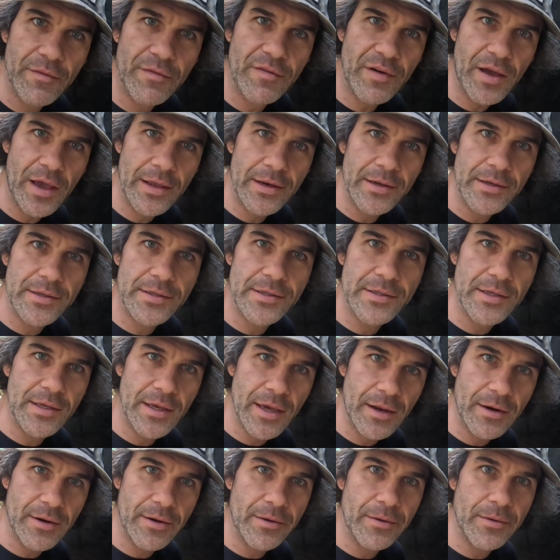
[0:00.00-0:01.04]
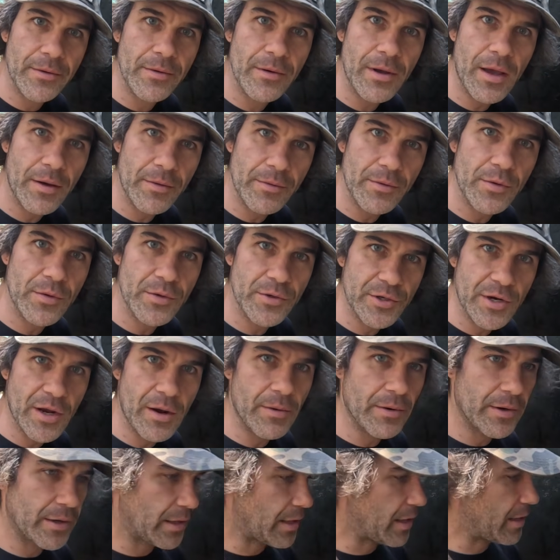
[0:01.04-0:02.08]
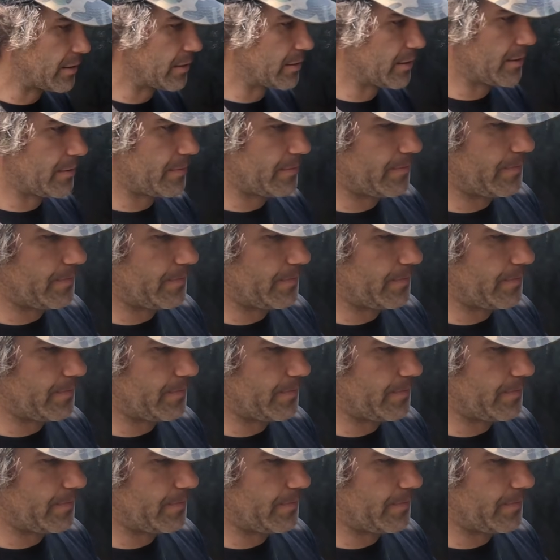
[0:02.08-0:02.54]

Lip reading: finest ghetto outdoor shower in Alaska.